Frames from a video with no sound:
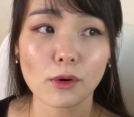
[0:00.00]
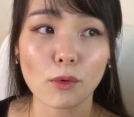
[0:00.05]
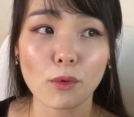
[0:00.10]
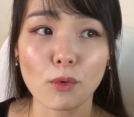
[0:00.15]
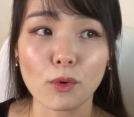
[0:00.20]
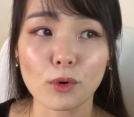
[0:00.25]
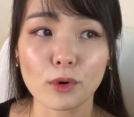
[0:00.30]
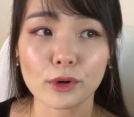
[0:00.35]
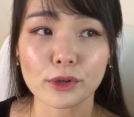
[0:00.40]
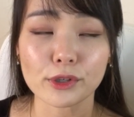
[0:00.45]

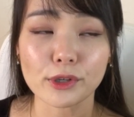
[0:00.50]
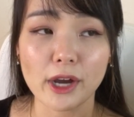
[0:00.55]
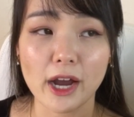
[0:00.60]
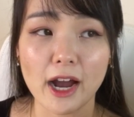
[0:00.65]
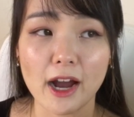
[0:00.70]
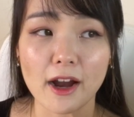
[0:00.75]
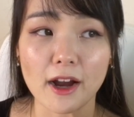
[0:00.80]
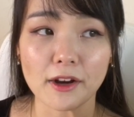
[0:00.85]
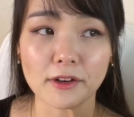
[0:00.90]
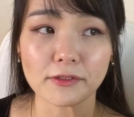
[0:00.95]
Or you
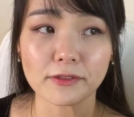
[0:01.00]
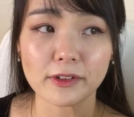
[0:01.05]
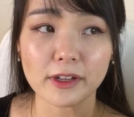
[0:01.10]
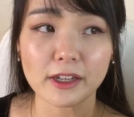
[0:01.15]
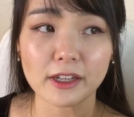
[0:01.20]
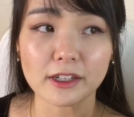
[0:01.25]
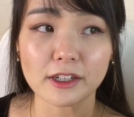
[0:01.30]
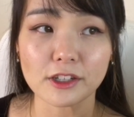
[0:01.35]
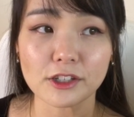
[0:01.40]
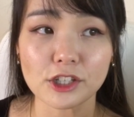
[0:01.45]
have
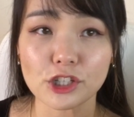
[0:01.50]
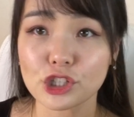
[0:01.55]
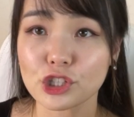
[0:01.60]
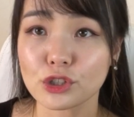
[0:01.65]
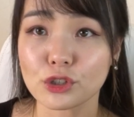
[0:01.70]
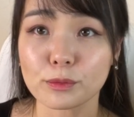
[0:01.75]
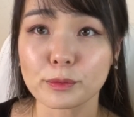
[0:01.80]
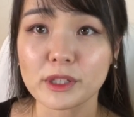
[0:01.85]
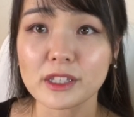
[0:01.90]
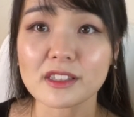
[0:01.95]
an
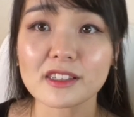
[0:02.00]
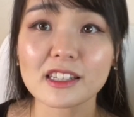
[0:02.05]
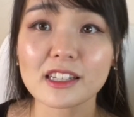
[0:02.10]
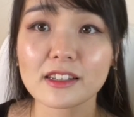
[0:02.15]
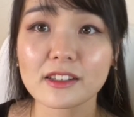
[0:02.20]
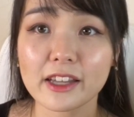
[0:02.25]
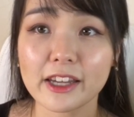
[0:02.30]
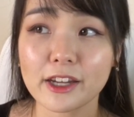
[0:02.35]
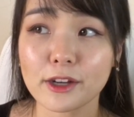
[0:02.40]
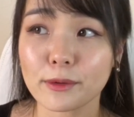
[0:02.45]
additional PC
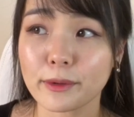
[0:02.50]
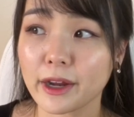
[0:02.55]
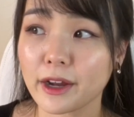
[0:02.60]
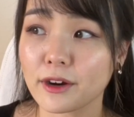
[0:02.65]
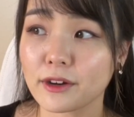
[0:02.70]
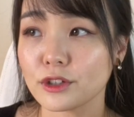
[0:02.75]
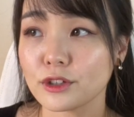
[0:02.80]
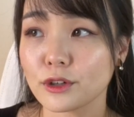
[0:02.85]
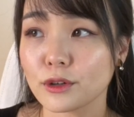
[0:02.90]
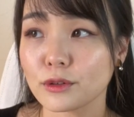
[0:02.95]
laying
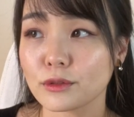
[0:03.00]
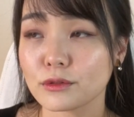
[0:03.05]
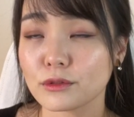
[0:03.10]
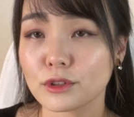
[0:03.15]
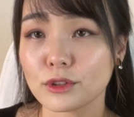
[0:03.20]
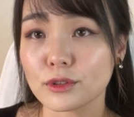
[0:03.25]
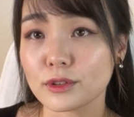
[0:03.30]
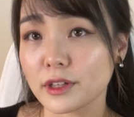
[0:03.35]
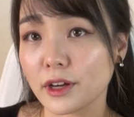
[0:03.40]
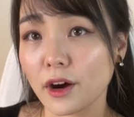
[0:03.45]
around, you don't
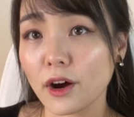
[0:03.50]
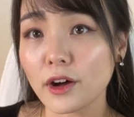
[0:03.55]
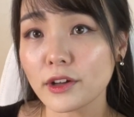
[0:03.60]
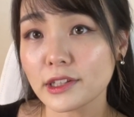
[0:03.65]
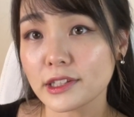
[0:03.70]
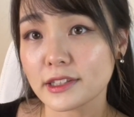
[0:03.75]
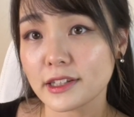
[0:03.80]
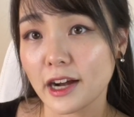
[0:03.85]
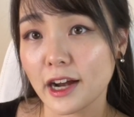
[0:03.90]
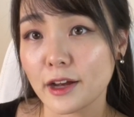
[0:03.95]
use it all
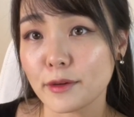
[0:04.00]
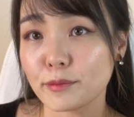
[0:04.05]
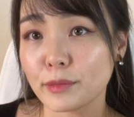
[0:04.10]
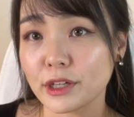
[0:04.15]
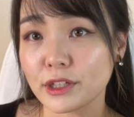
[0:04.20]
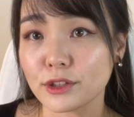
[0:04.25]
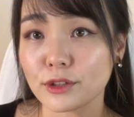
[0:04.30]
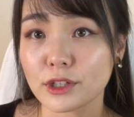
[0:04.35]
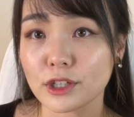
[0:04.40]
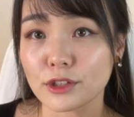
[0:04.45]
the time,
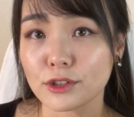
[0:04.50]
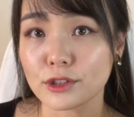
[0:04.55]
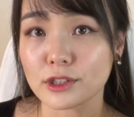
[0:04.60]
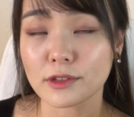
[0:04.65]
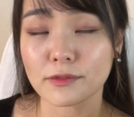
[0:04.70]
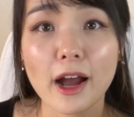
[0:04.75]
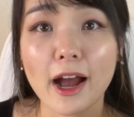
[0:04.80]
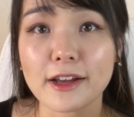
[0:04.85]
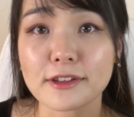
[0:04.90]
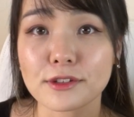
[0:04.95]
but you can use it
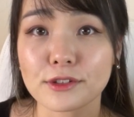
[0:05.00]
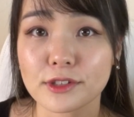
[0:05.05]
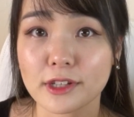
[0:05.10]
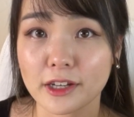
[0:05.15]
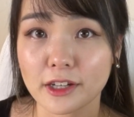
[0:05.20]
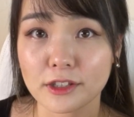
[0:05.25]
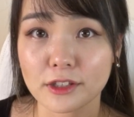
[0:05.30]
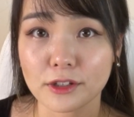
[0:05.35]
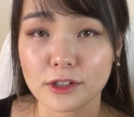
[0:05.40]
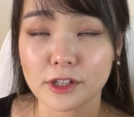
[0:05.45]
as your
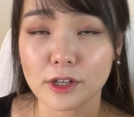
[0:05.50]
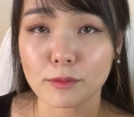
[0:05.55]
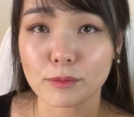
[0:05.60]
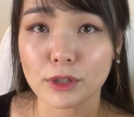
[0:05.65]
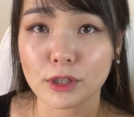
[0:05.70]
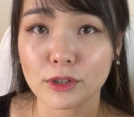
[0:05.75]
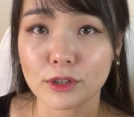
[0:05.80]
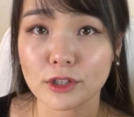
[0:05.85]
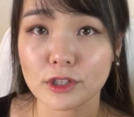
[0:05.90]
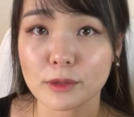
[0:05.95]
secondary
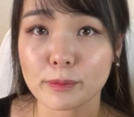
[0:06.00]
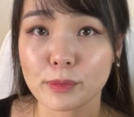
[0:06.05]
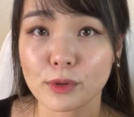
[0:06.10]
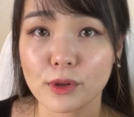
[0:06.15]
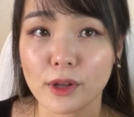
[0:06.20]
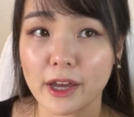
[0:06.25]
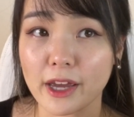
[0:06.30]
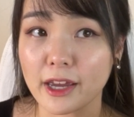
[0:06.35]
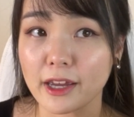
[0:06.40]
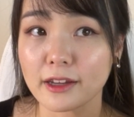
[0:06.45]
computer to
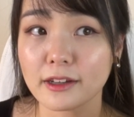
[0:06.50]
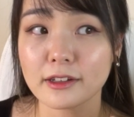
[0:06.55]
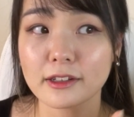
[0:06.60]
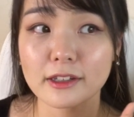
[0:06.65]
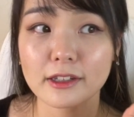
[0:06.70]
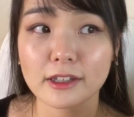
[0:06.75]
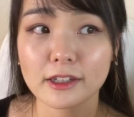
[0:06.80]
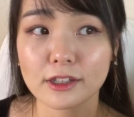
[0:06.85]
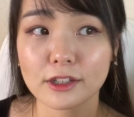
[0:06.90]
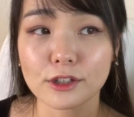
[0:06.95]
play,
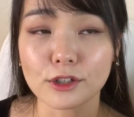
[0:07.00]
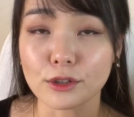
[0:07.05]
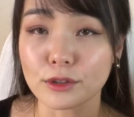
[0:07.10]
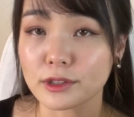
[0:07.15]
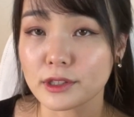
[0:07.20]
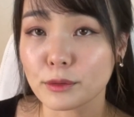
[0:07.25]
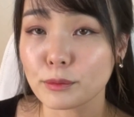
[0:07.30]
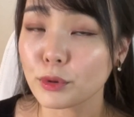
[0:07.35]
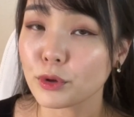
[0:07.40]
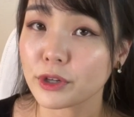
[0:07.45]

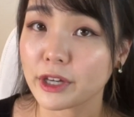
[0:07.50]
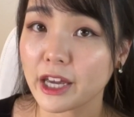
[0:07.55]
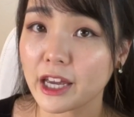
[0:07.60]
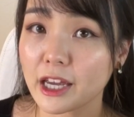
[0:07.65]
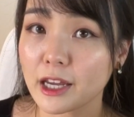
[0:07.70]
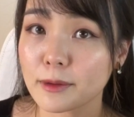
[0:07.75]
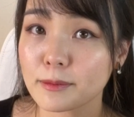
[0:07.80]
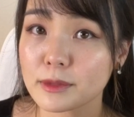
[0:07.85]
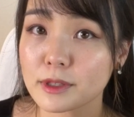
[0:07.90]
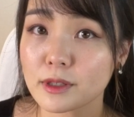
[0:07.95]
simple
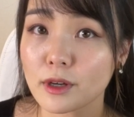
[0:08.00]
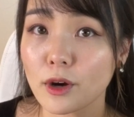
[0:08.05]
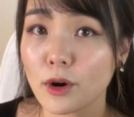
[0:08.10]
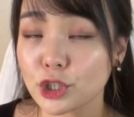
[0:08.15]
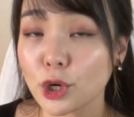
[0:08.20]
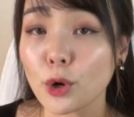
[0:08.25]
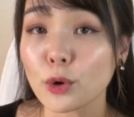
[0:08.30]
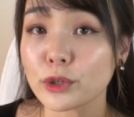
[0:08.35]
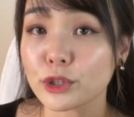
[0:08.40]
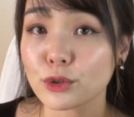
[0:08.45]
games,
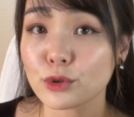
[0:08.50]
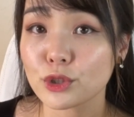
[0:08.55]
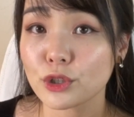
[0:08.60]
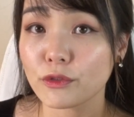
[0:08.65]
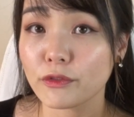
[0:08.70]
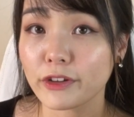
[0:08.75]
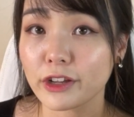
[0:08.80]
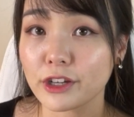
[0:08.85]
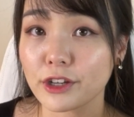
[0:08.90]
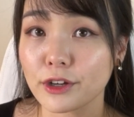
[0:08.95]
show YouTube
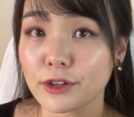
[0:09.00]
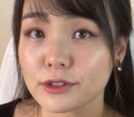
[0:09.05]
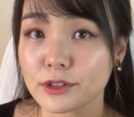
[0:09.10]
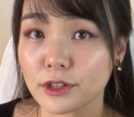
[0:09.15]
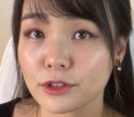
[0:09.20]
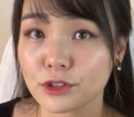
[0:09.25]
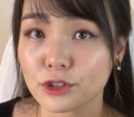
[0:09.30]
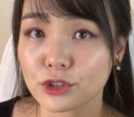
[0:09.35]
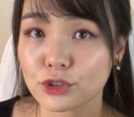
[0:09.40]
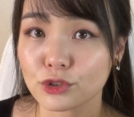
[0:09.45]
videos
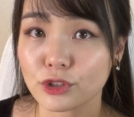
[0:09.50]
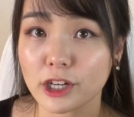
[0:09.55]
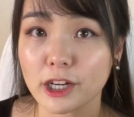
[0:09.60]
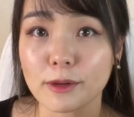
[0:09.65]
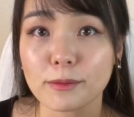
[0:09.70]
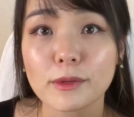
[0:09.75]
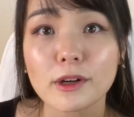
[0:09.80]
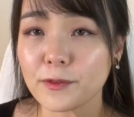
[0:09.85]
on your stream.